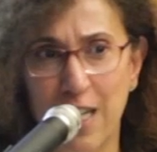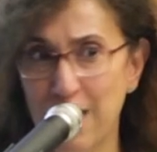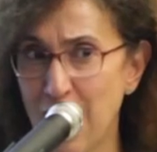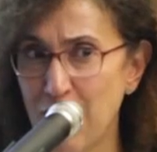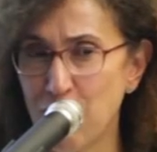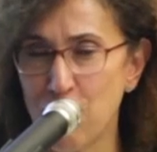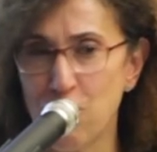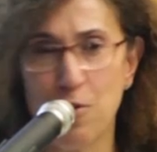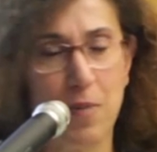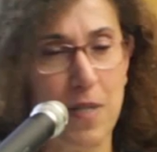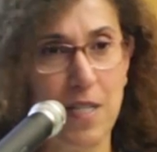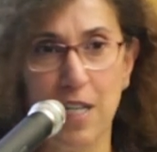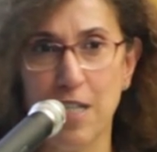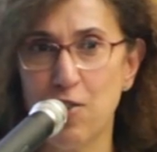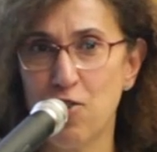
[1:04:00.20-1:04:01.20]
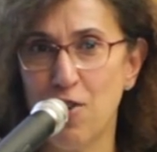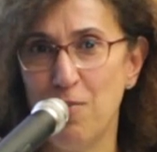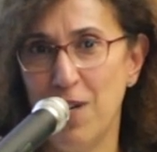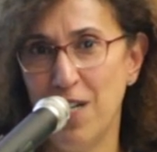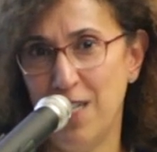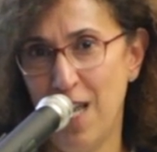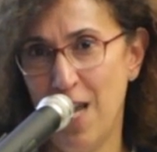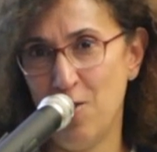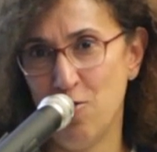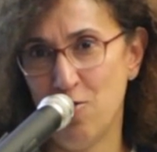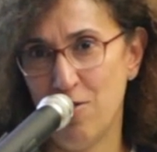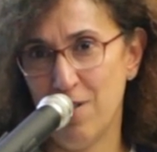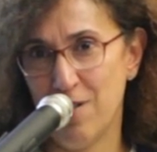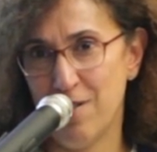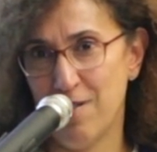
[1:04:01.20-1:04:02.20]
dictatorship is extremely
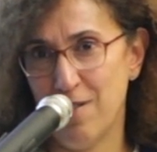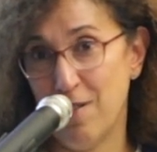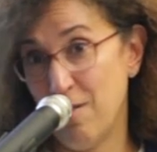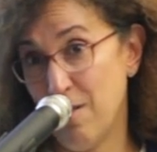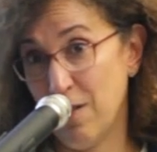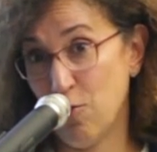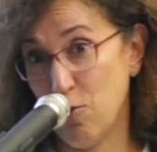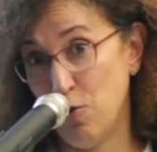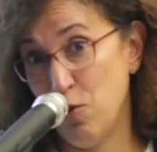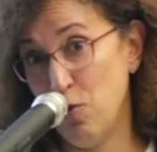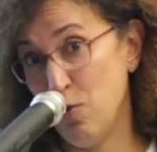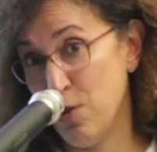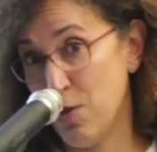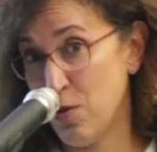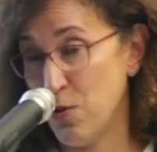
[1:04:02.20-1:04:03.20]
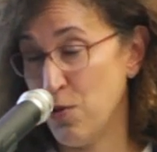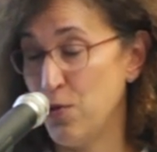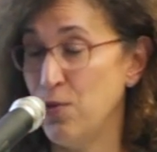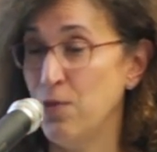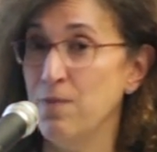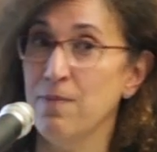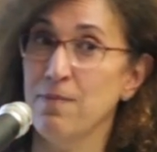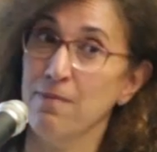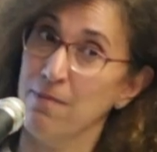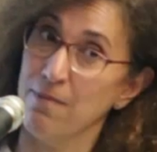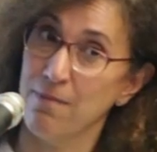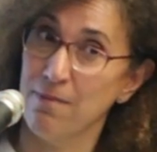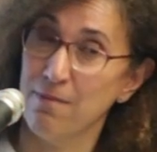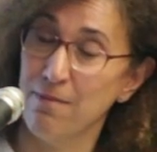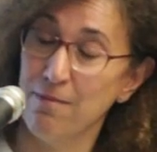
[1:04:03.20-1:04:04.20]
dangerous. It, it could use to
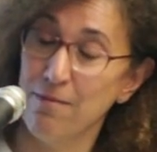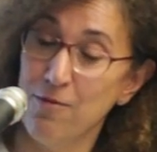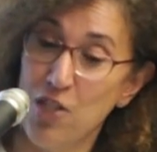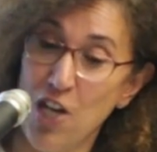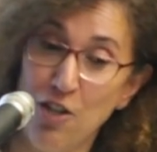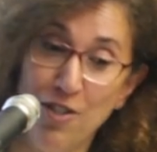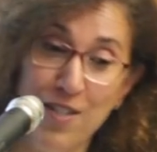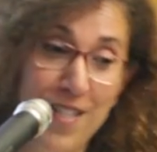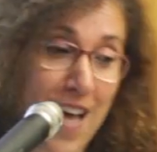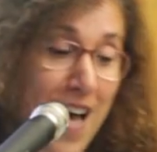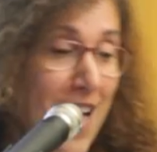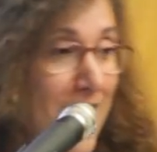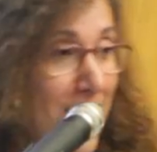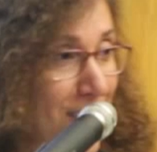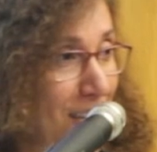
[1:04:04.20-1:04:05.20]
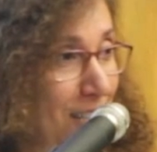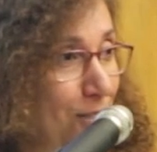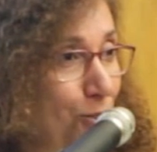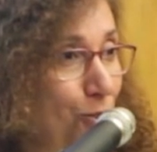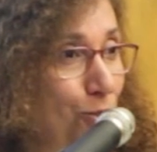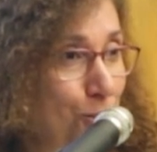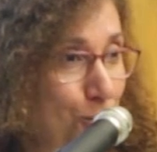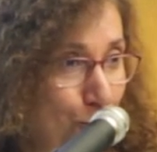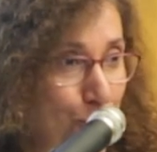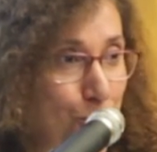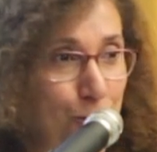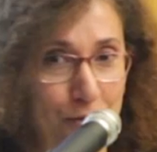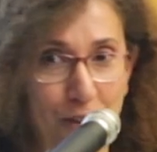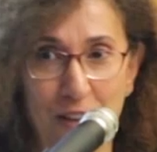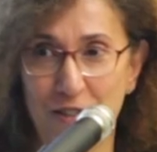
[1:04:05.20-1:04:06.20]
genocide and all
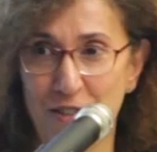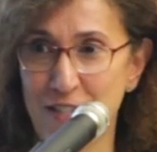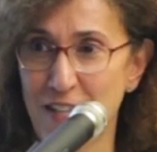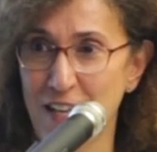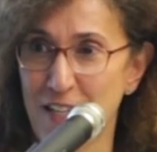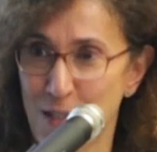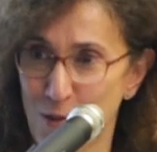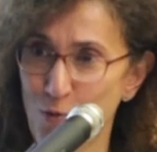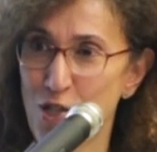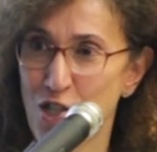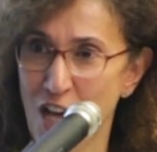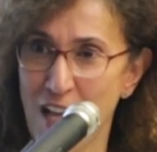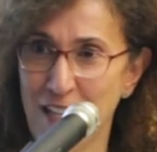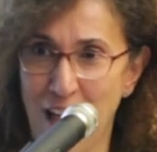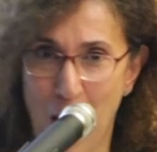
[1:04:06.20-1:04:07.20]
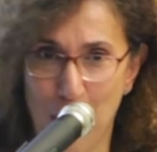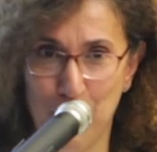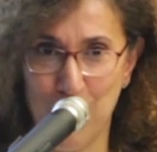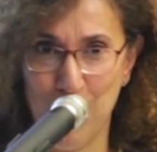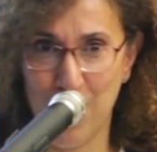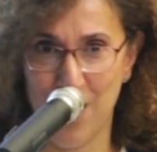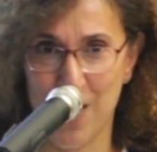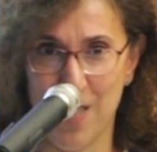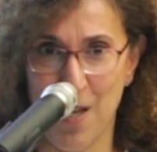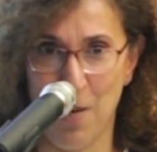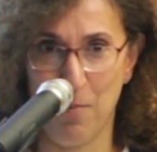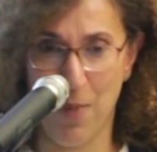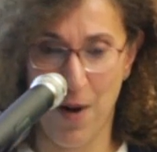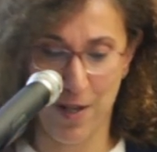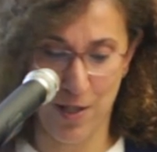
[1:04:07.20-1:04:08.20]
sorts of other things, which had happened in
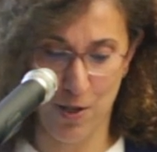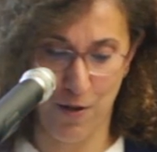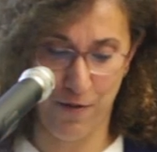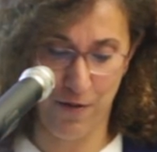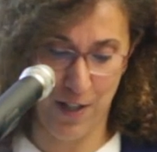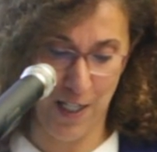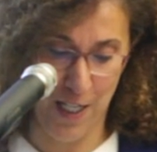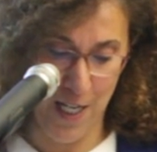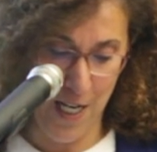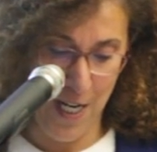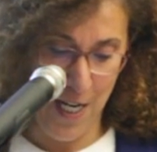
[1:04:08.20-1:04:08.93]
some parts of the